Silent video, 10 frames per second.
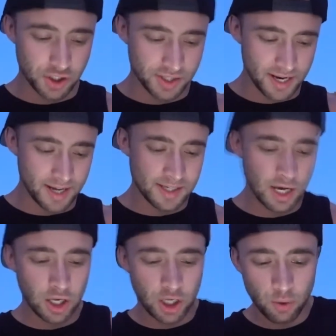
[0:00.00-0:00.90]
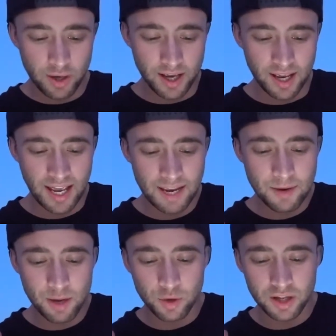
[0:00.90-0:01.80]
says, Q&A, hey
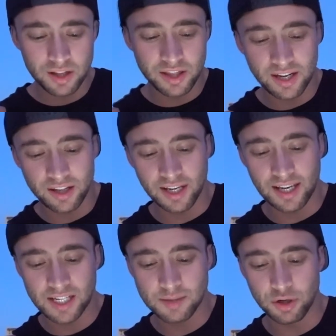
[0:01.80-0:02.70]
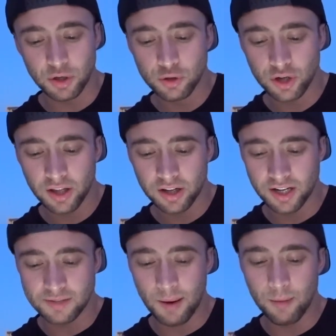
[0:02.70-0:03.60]
man, what do you think of the Kingsman 2 trailer?
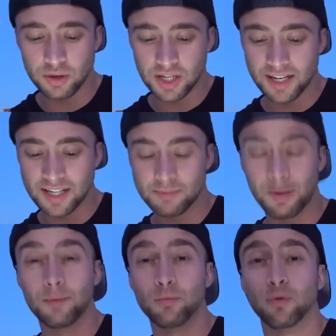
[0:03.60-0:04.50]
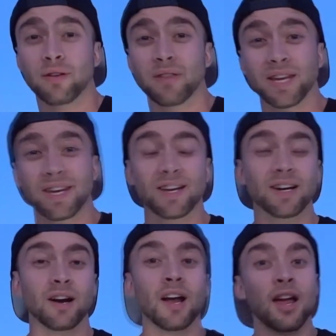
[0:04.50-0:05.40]
It's my most anticipated movie of the
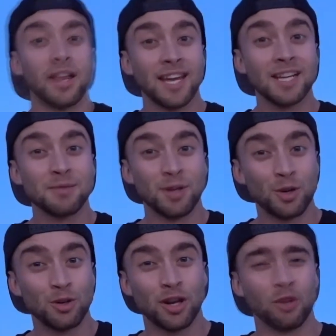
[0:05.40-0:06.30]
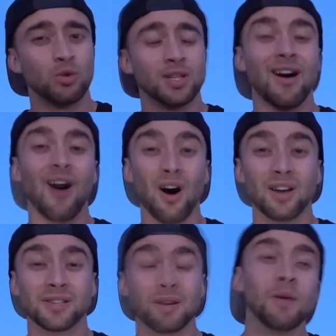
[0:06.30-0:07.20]
year. Kingsman 2 trailer was
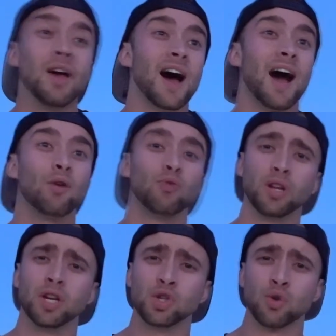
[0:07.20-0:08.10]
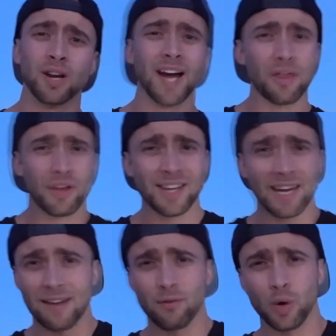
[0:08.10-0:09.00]
awesome. I really enjoyed it. I think they
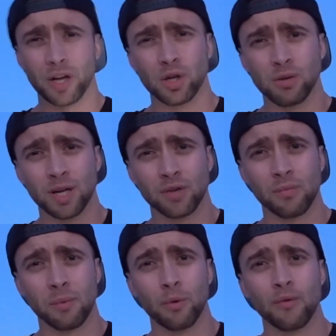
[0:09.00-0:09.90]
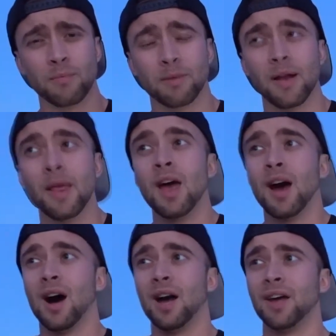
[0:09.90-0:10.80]
gave away too much from the movie, but
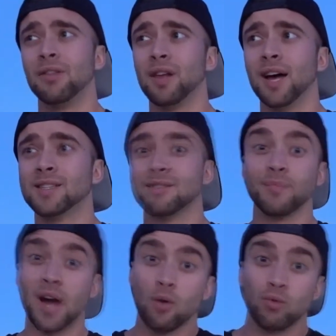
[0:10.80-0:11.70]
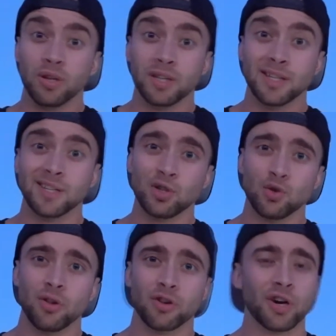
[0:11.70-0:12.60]
nonetheless, I really did
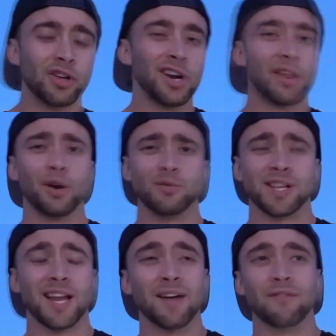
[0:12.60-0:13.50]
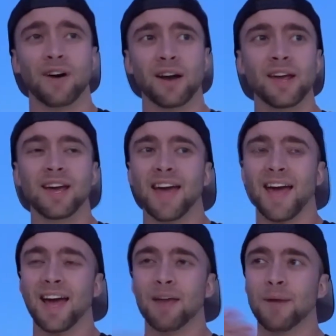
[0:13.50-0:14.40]
enjoy the trailer. I thought it was a lot of fun,
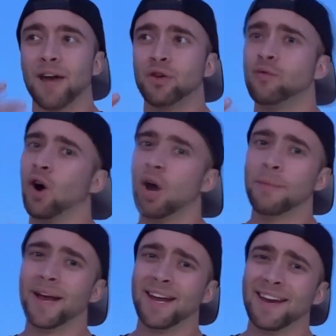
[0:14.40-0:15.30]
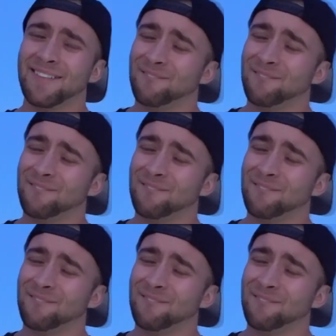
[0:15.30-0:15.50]
and Matthew Vaughn made a